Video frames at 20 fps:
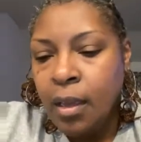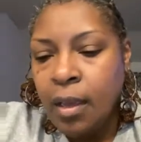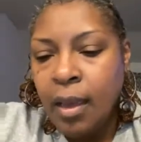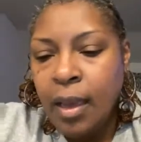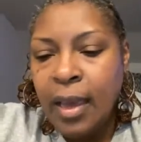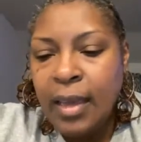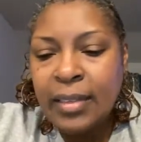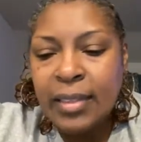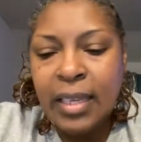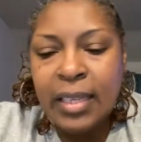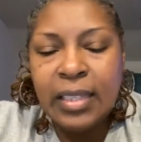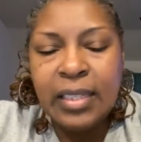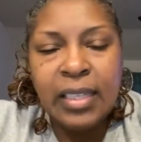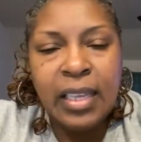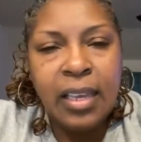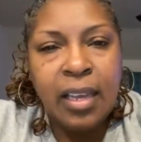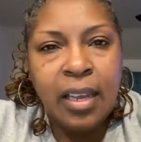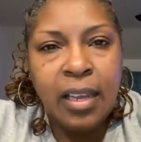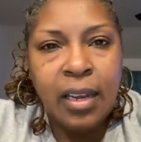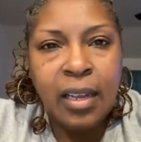as I
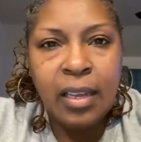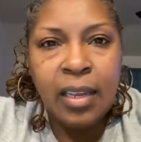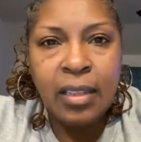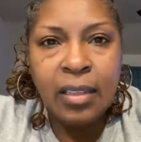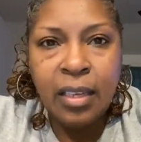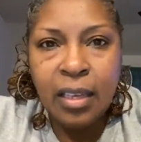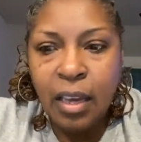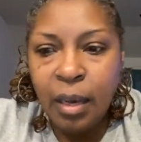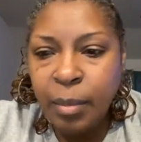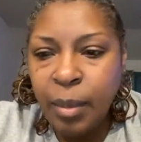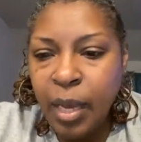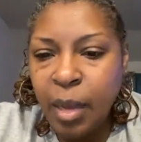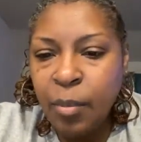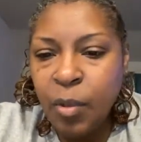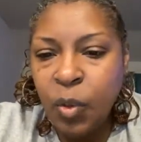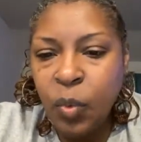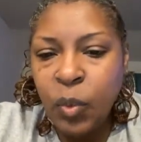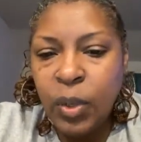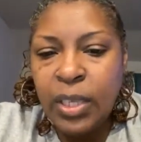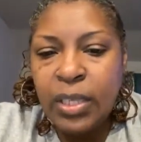said, in the
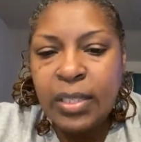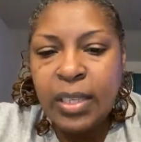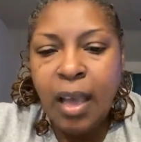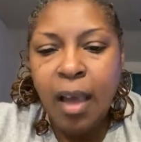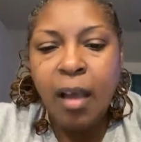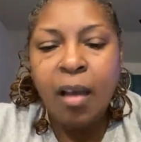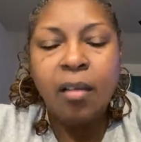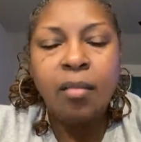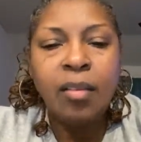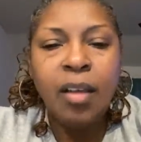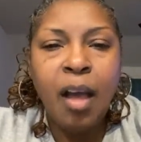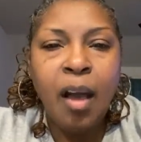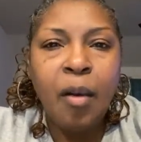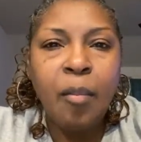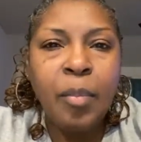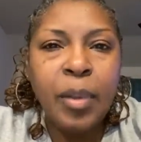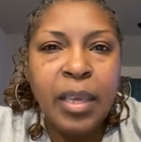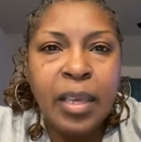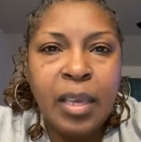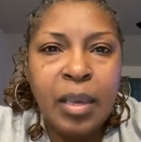upcoming weeks, I'll
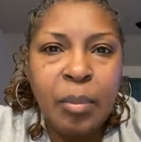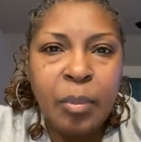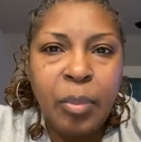be in